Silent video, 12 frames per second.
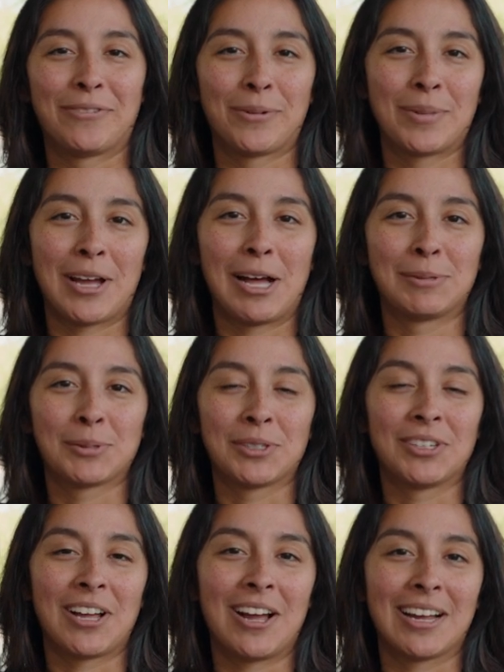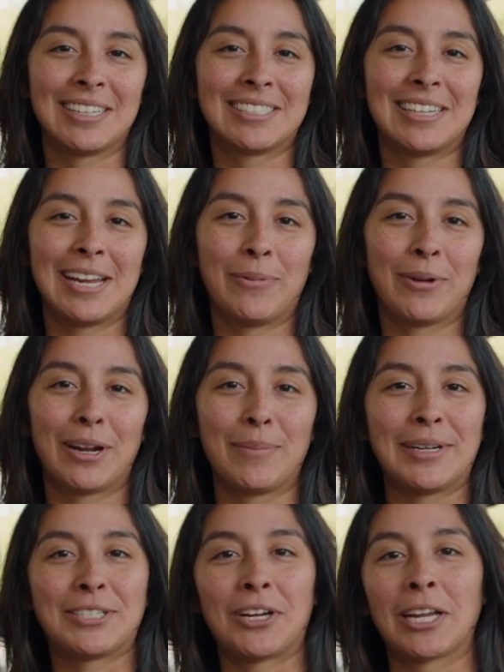from the Obstacle Doc, and today we're going to
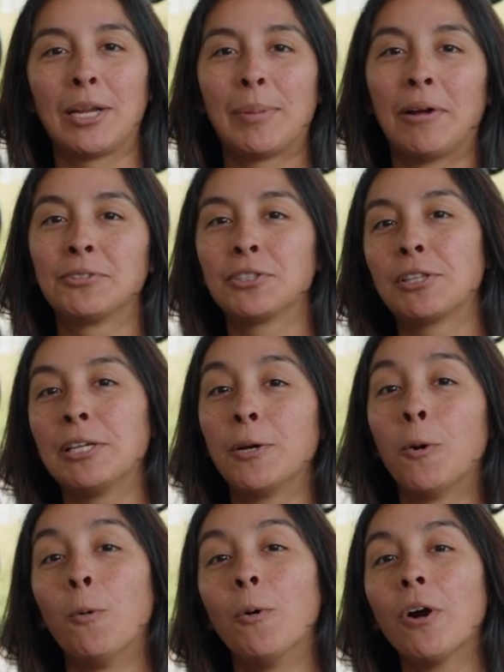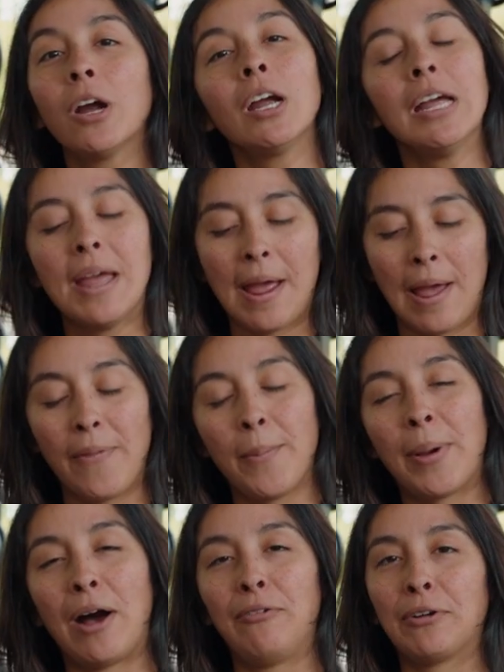be talking about the core and the
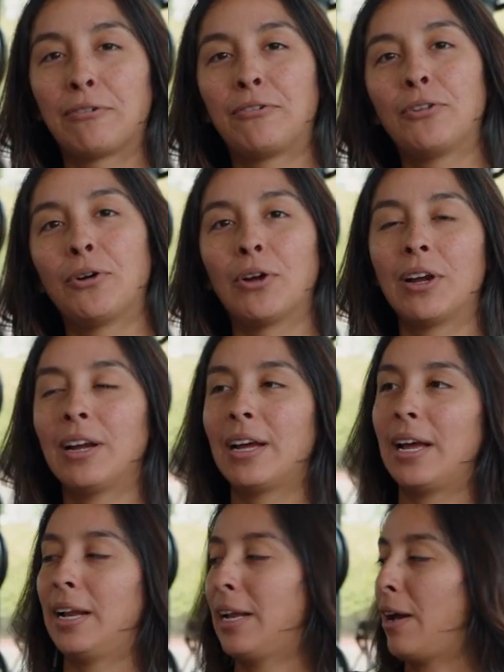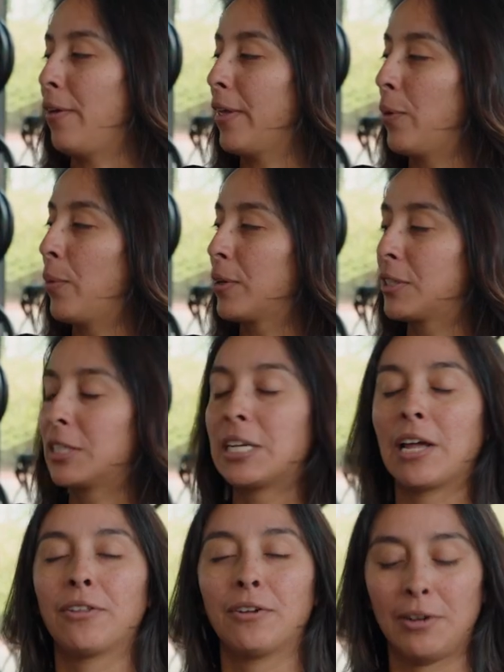pelvic floor and how they work
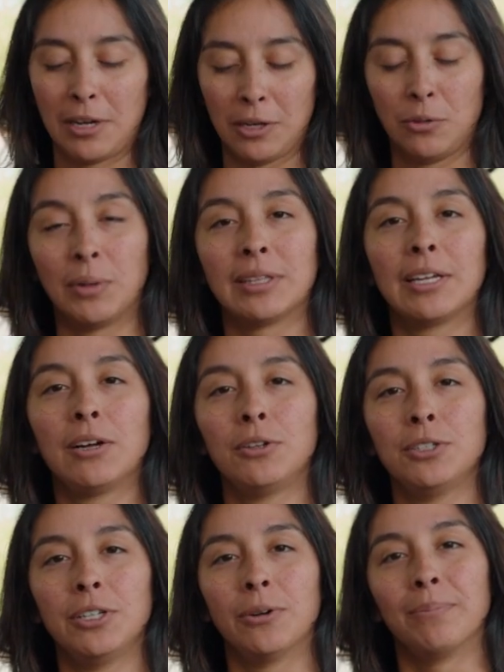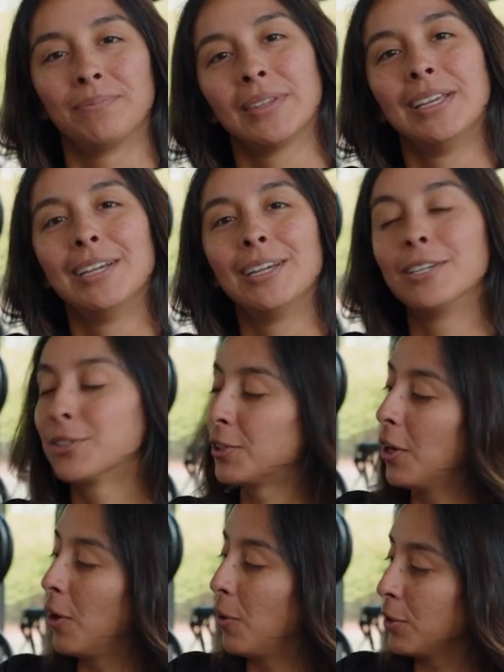together and what they all do.
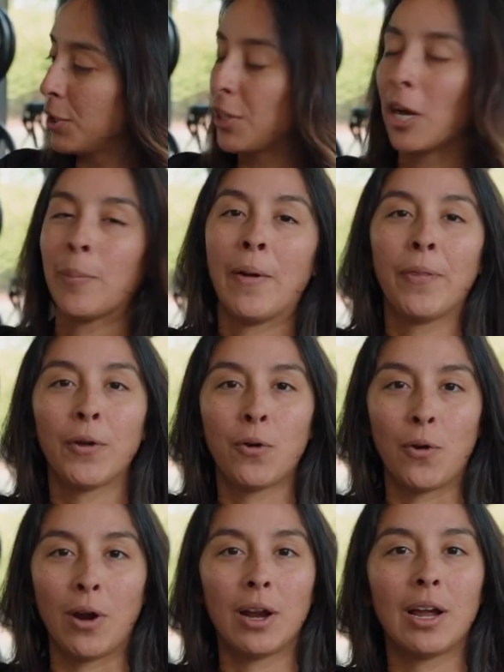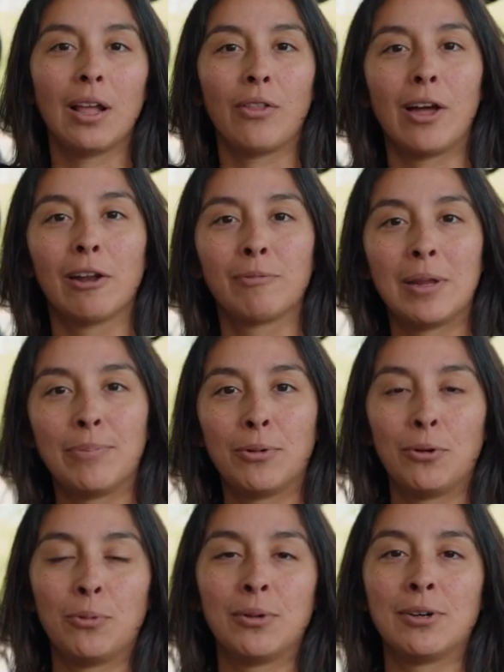So, to talk about the core, a lot of
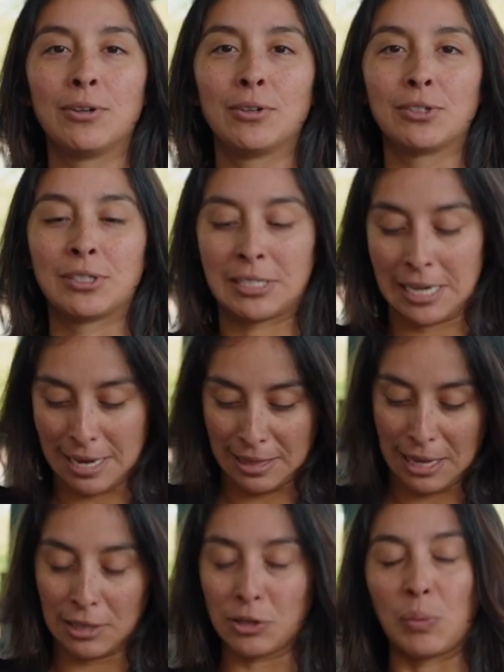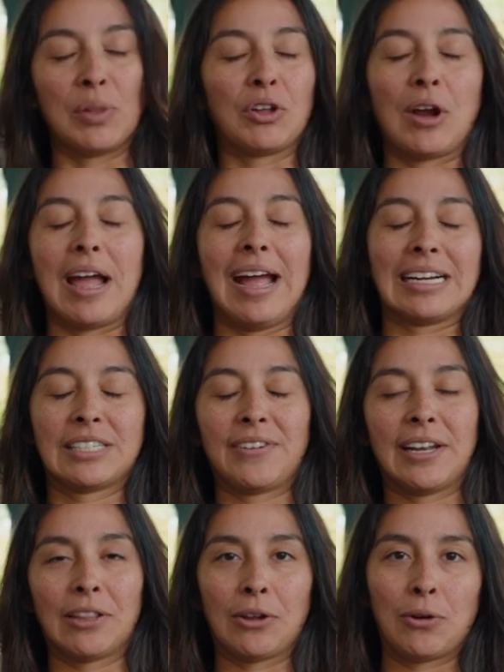people will say that when they're
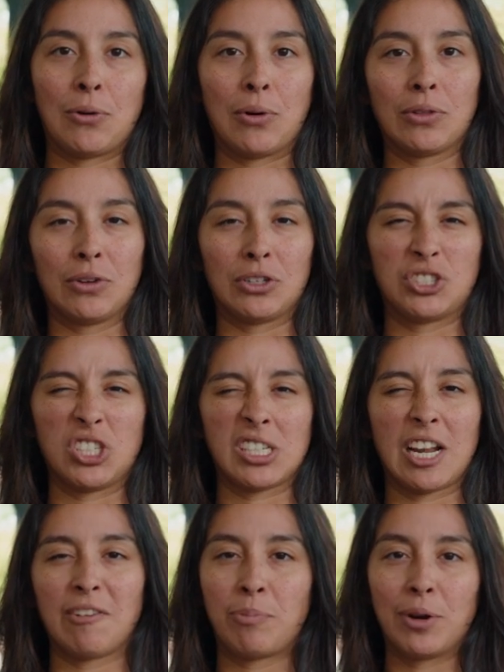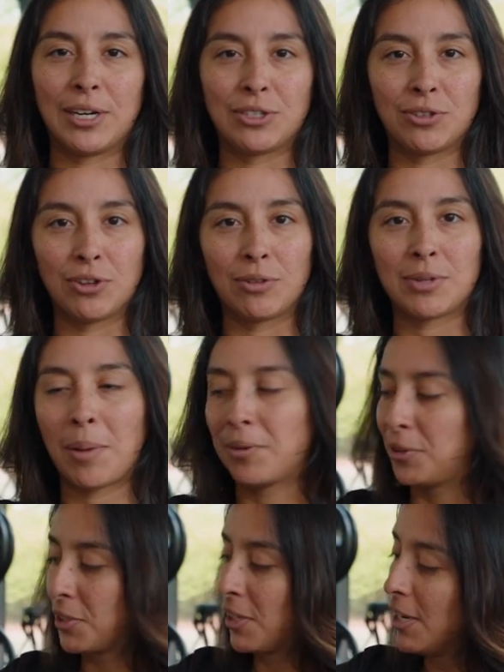activating their core, they're just kind of pointing to their
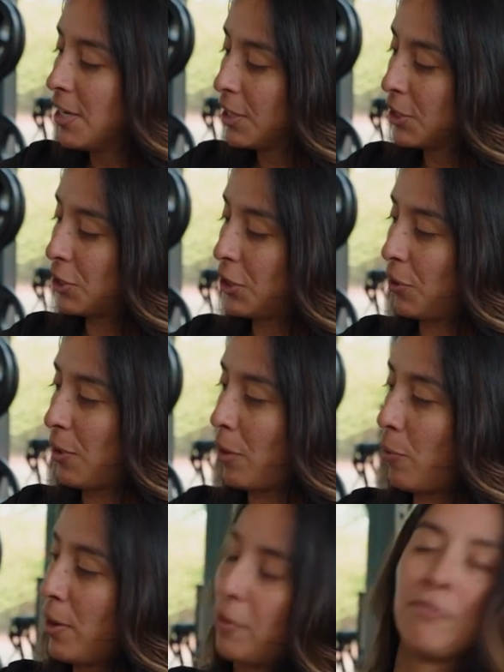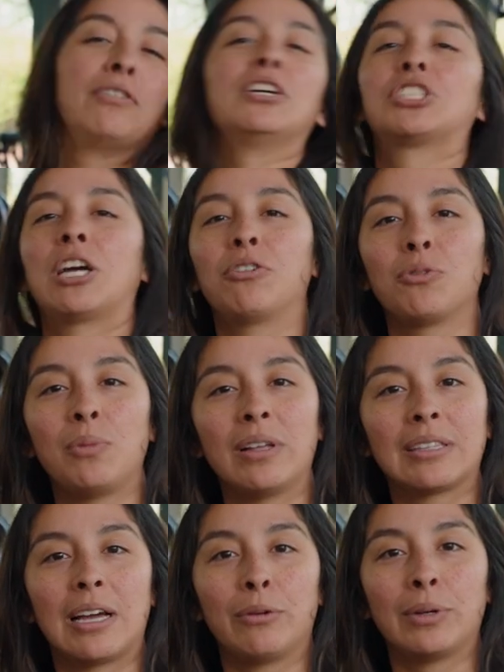abdominals. So, I want to flesh out
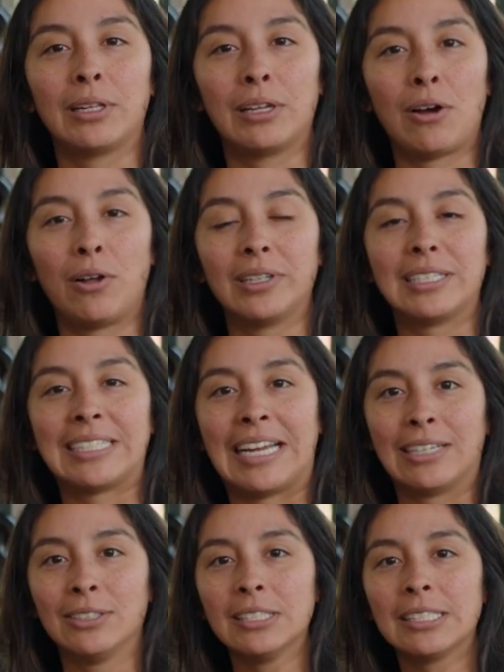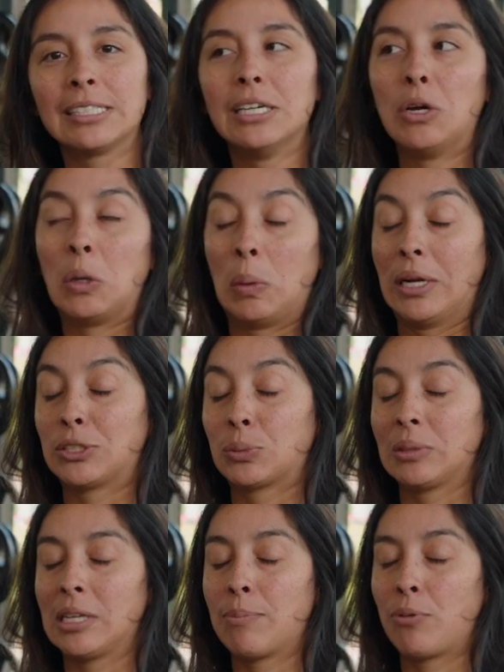what that really all entails, why it's
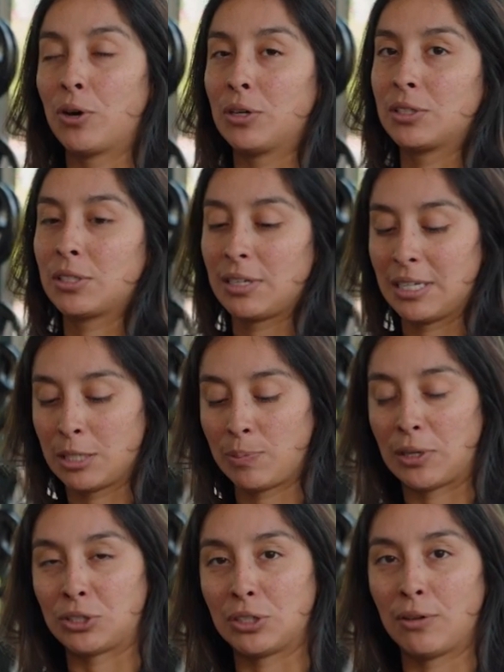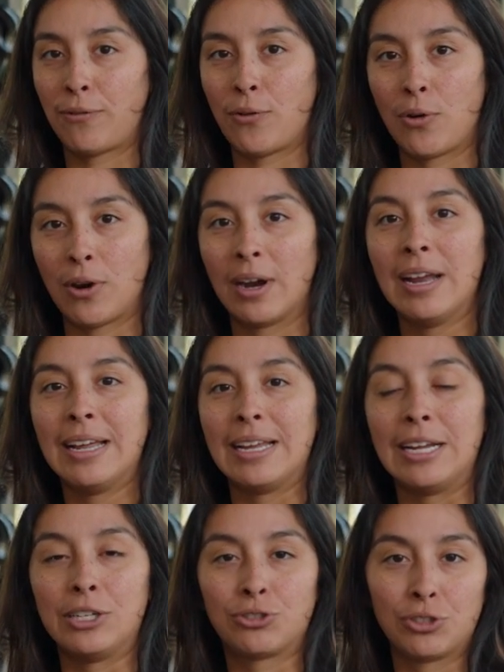really important, especially for
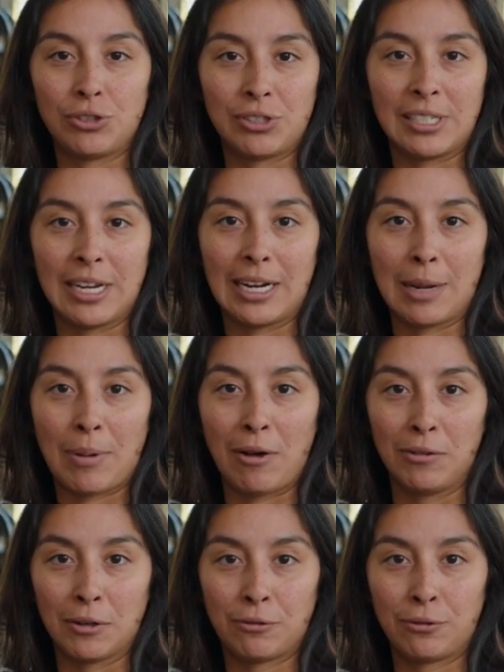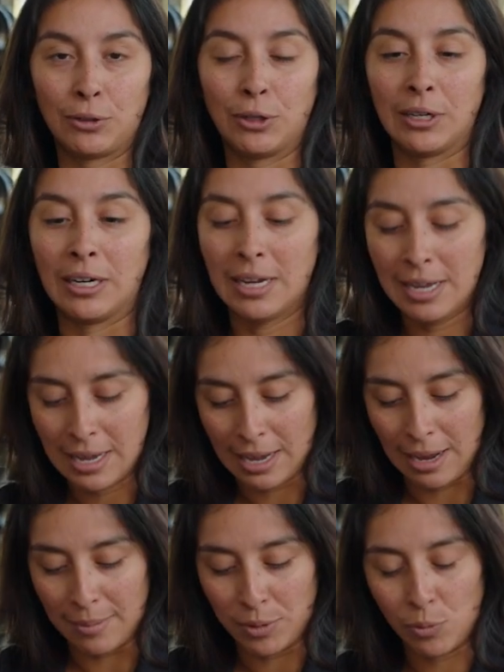introducing any pelvic floor
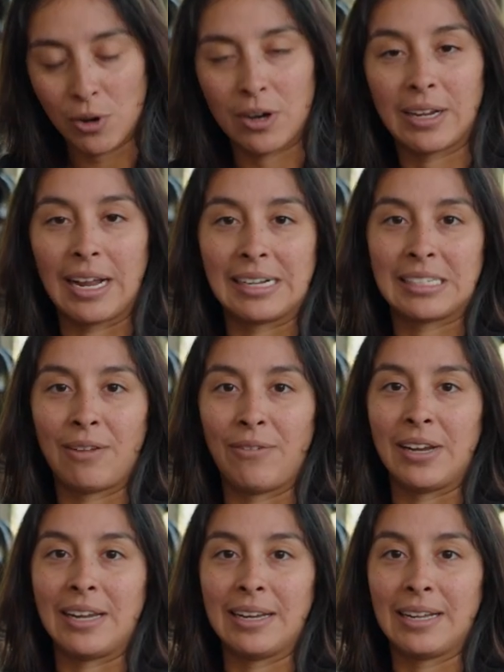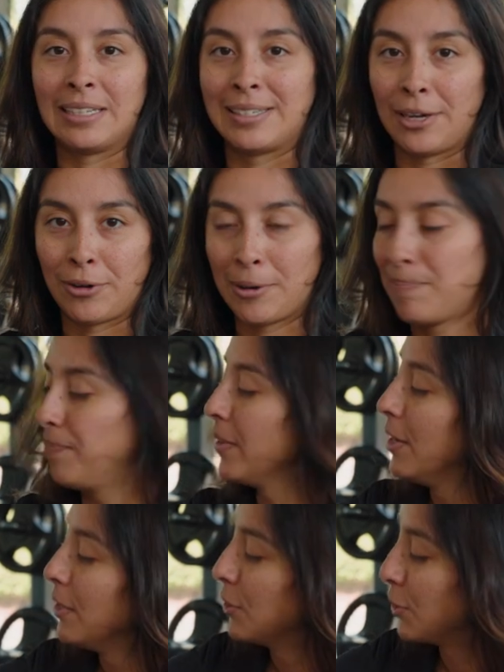work, activity, etc.
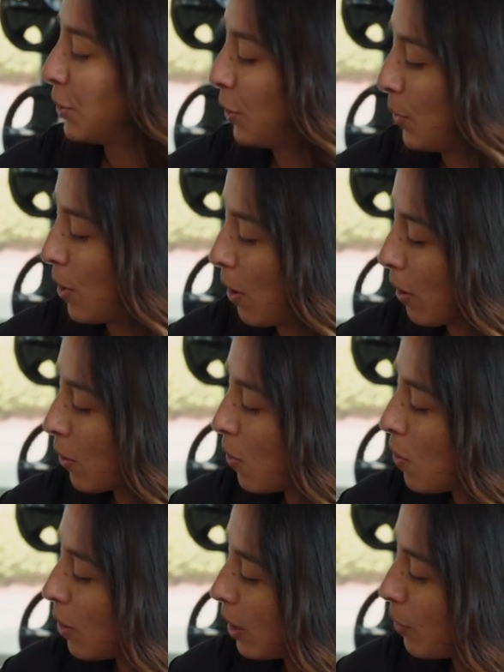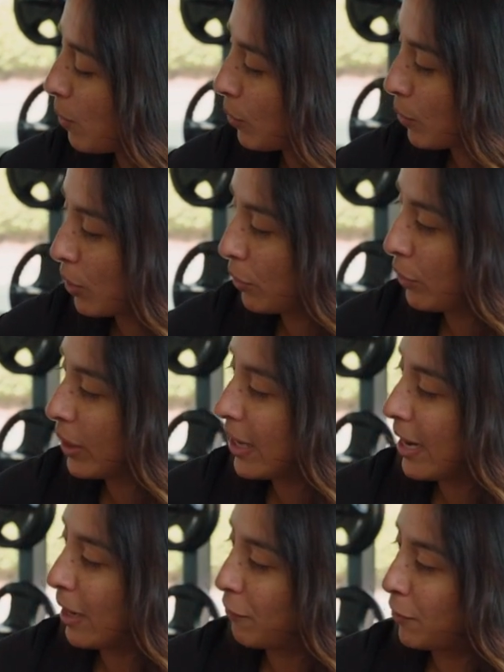So, our core, when we're
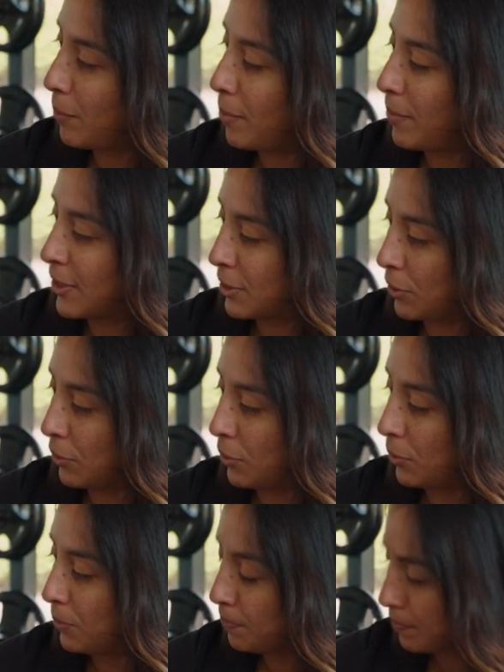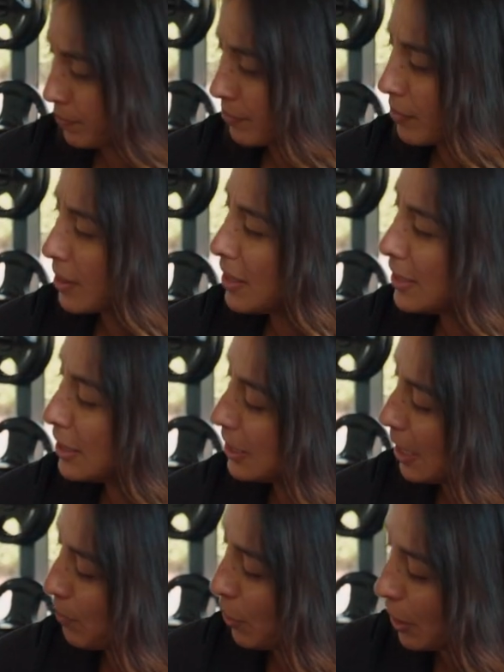looking at it from a muscular
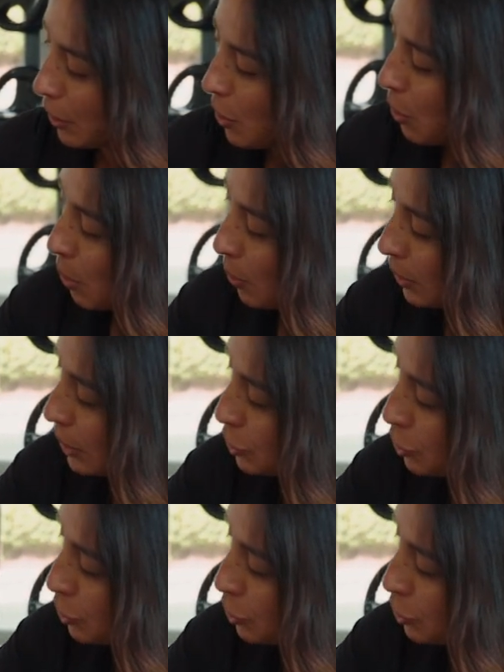standpoint, we'll really